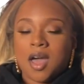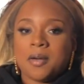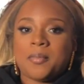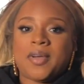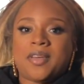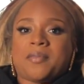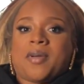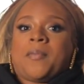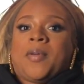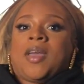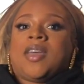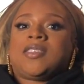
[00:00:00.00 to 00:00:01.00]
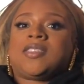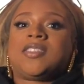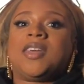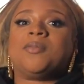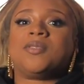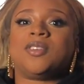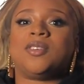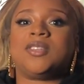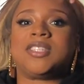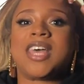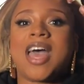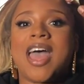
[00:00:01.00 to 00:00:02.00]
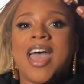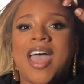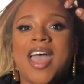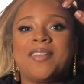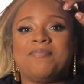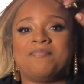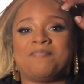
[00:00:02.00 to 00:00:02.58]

unbuttoned my pants because they was a little tight.